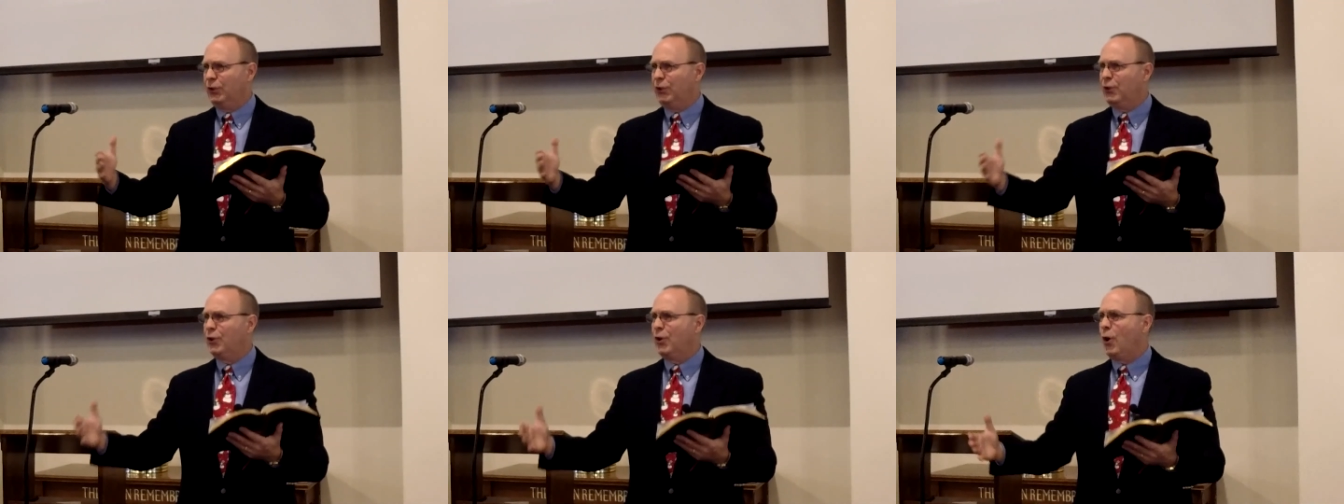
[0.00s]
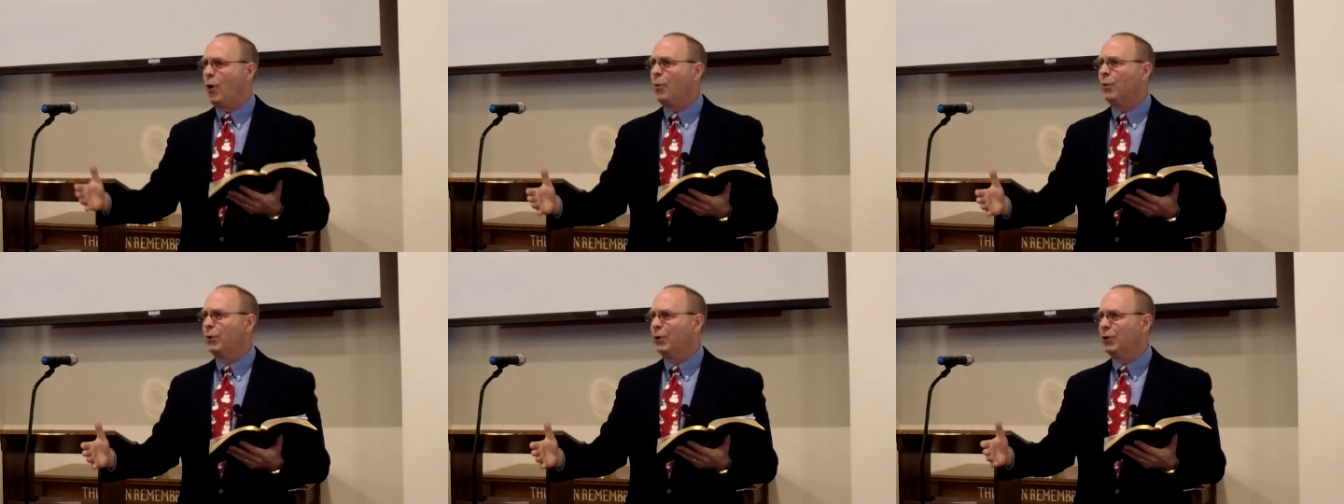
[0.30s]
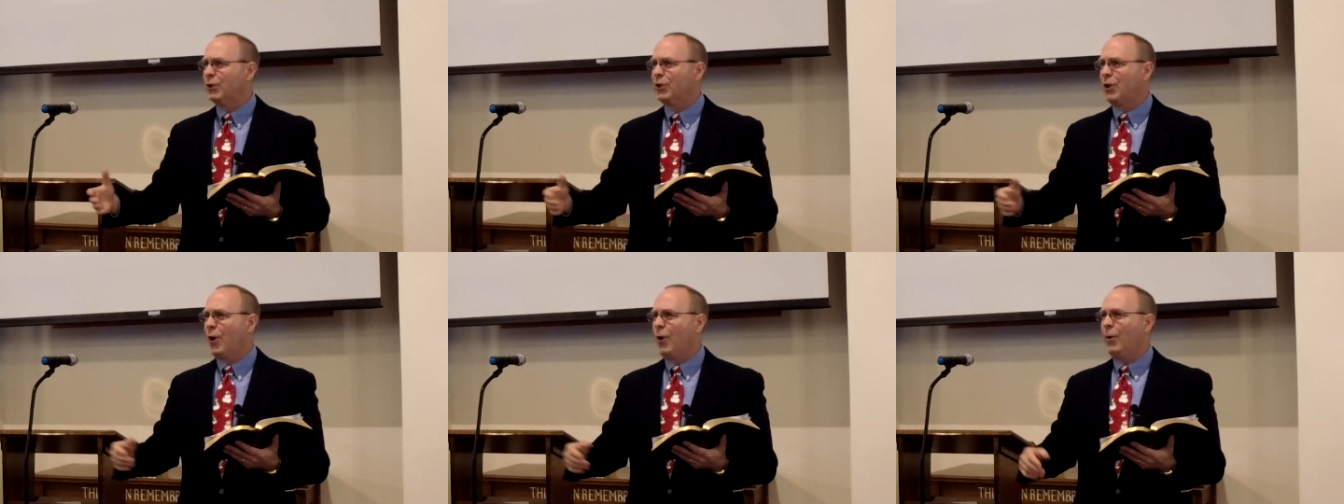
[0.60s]
You know where
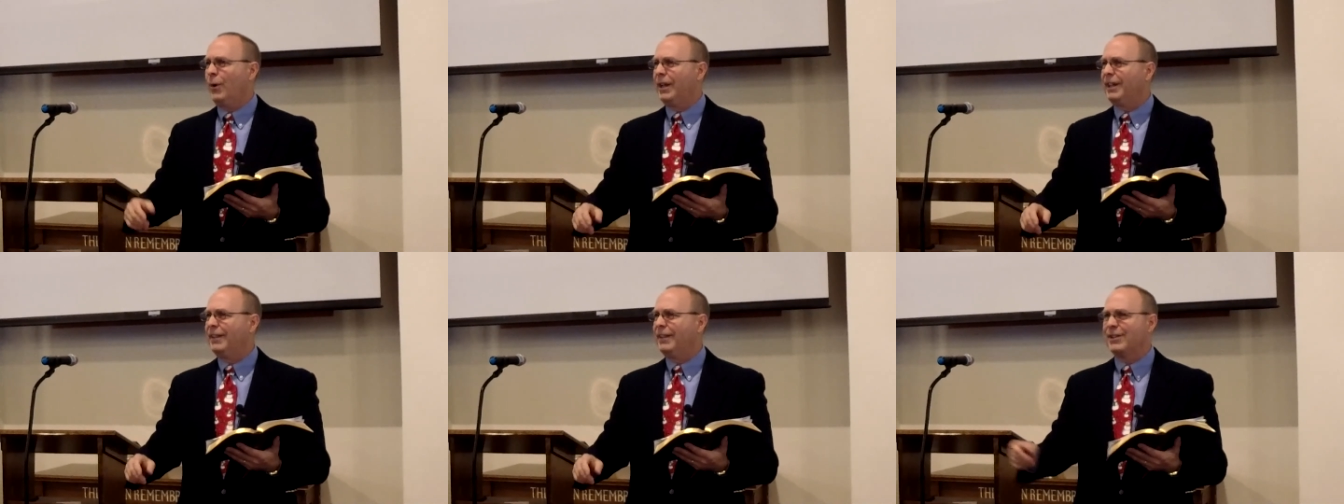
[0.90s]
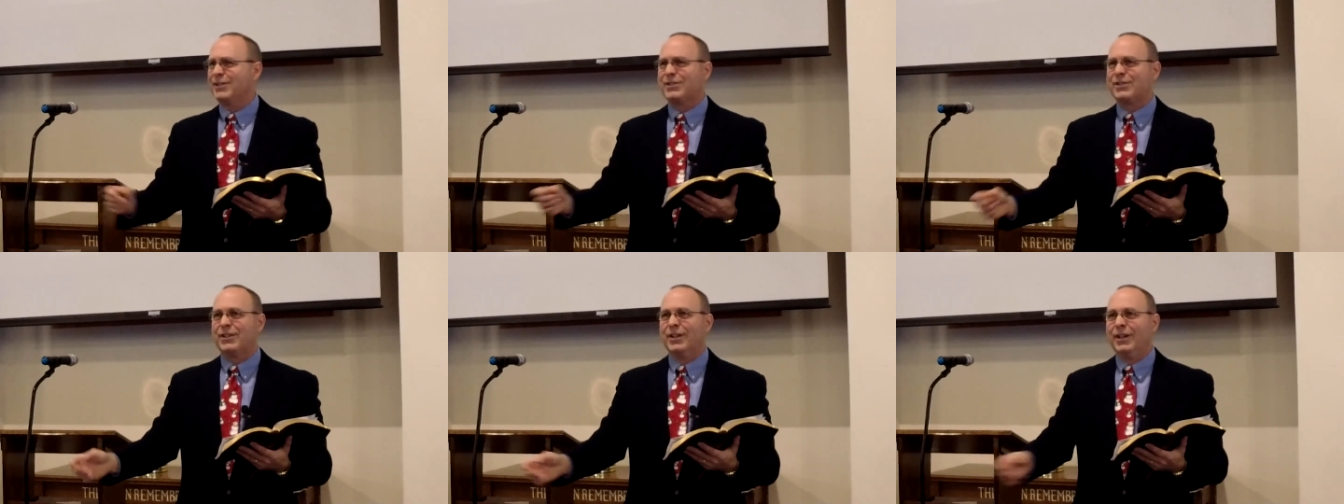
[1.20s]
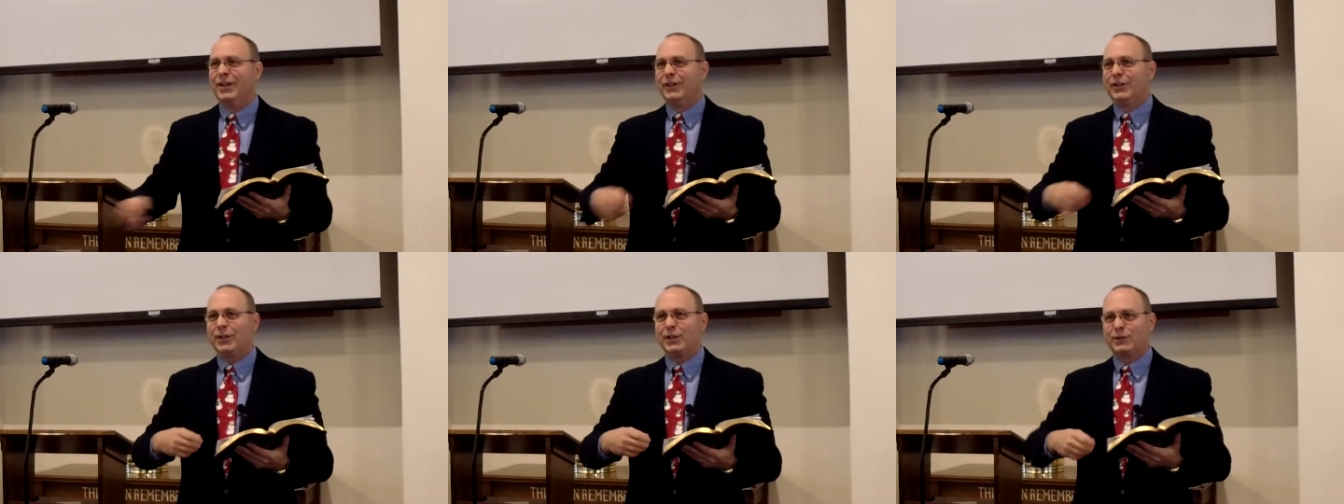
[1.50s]
you're going. This
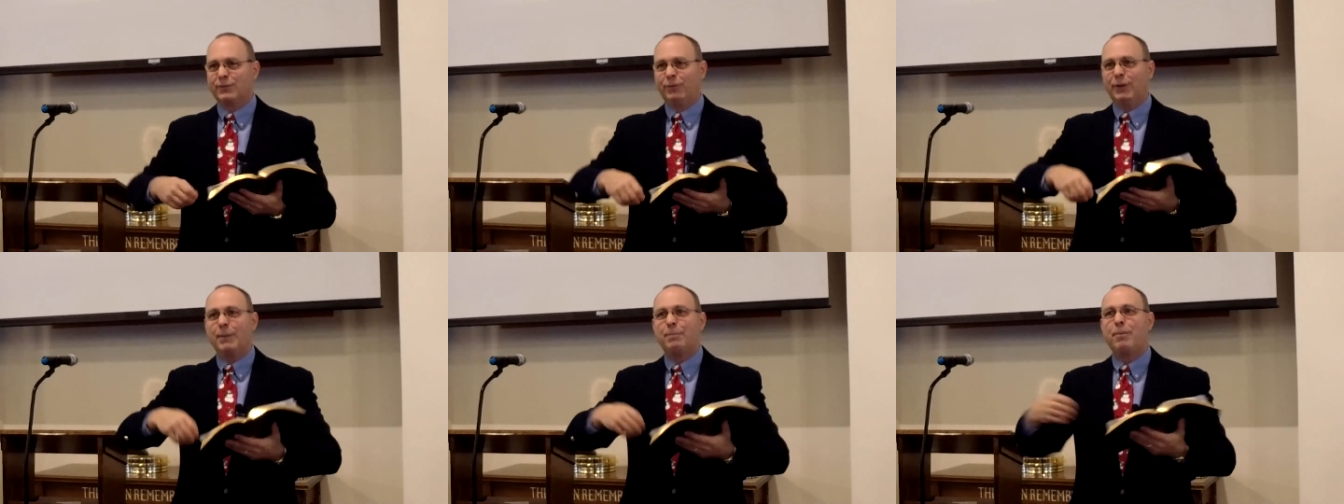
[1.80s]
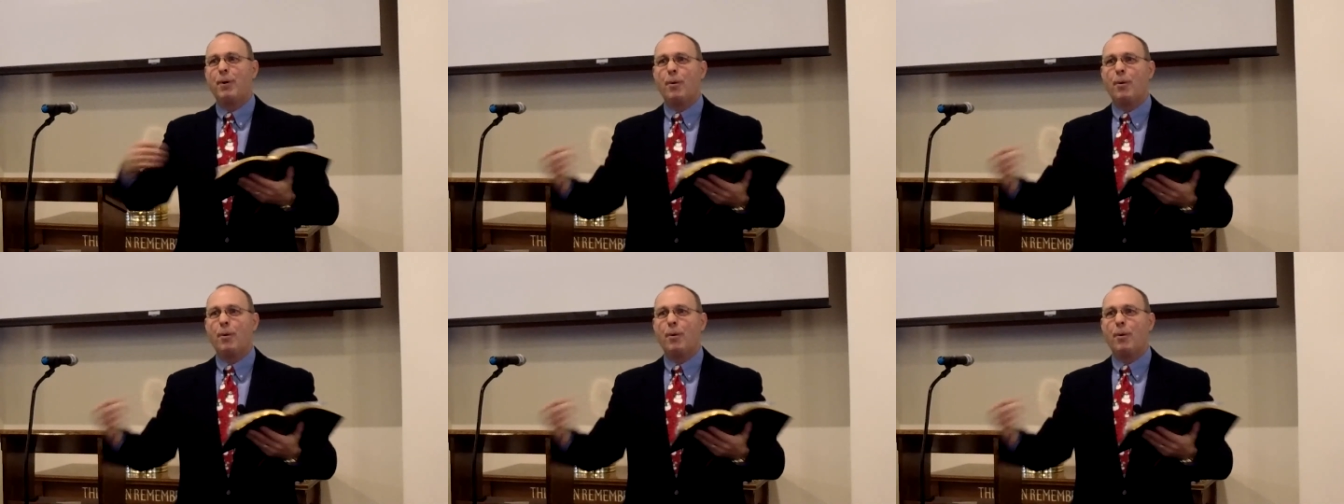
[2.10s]
flip